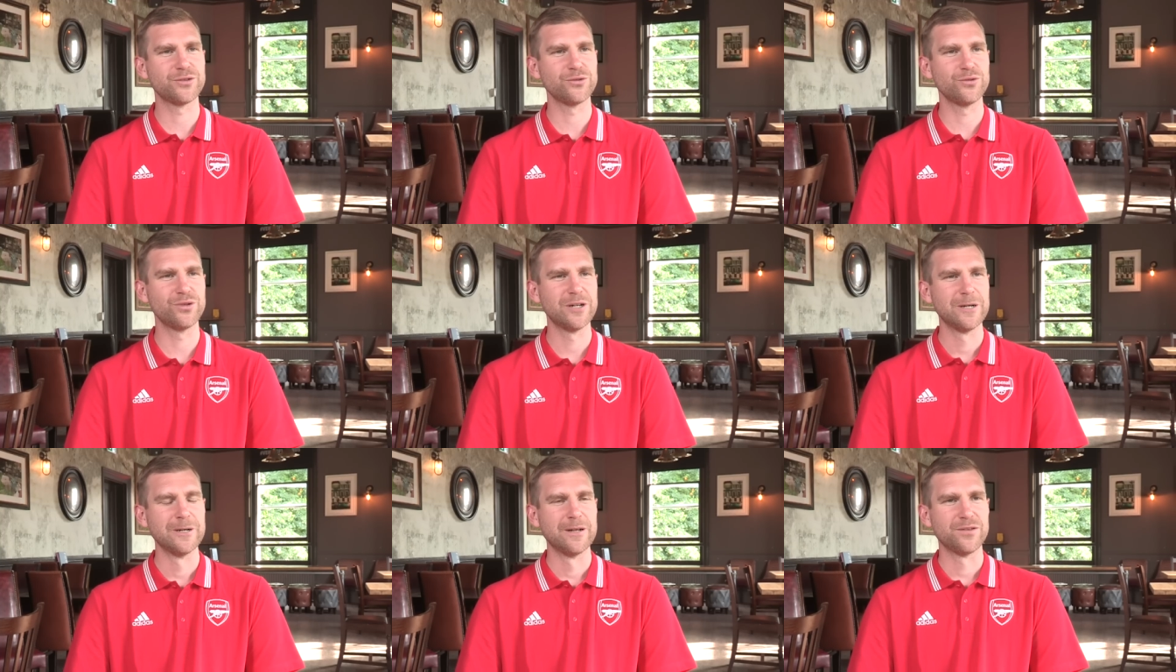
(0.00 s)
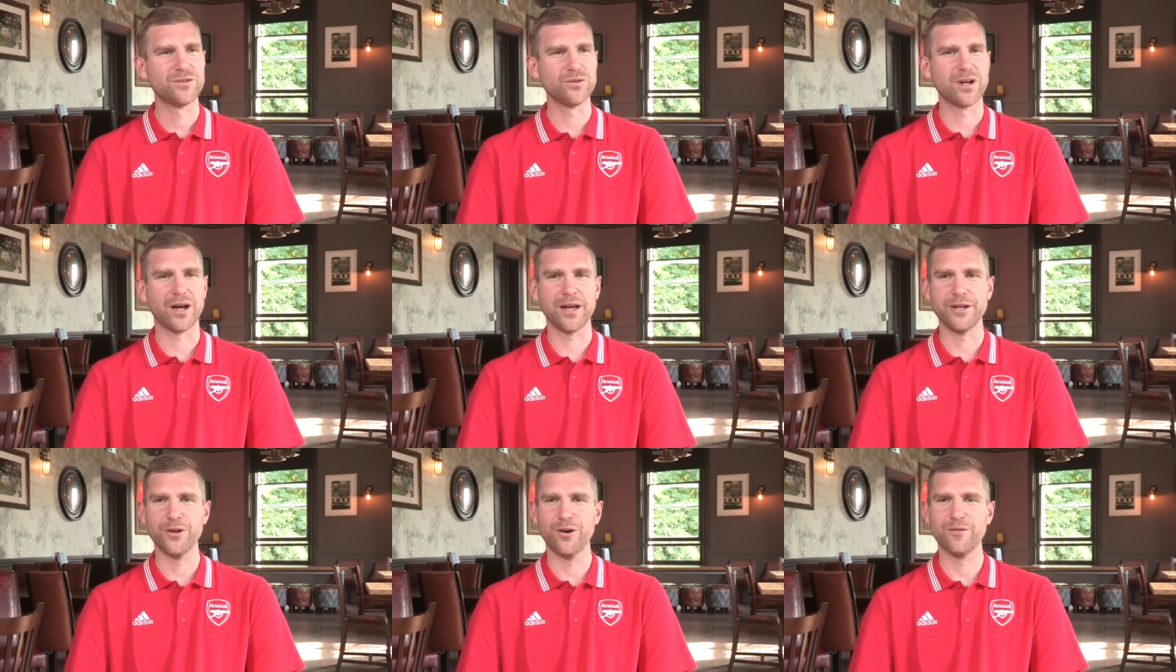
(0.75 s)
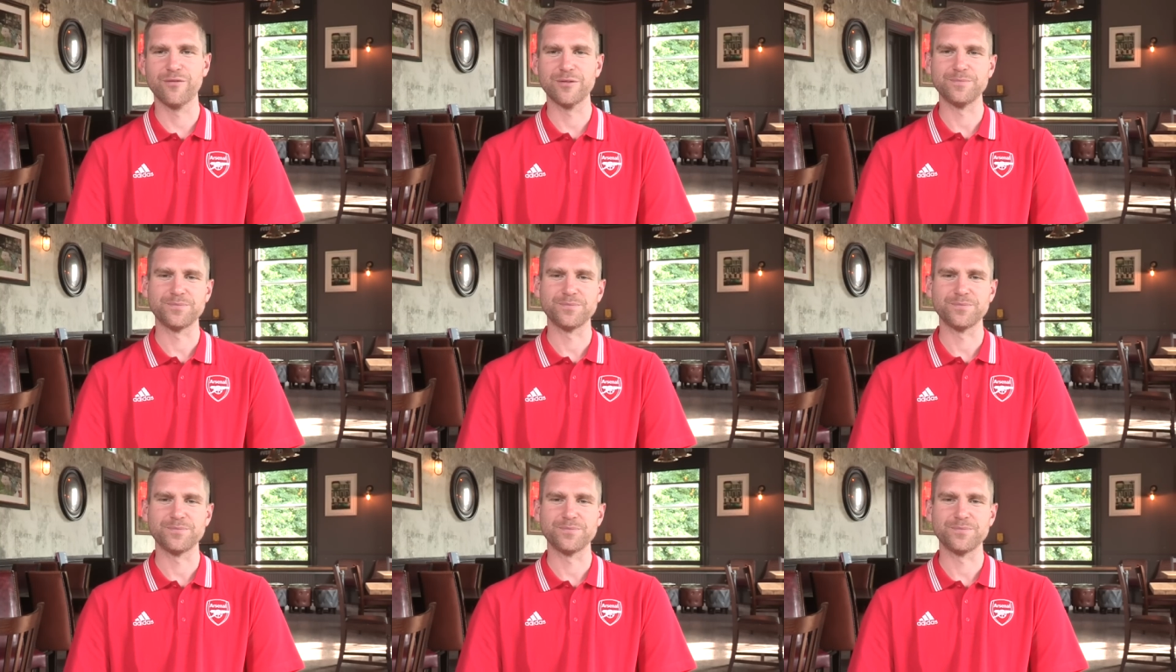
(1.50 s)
to to kind of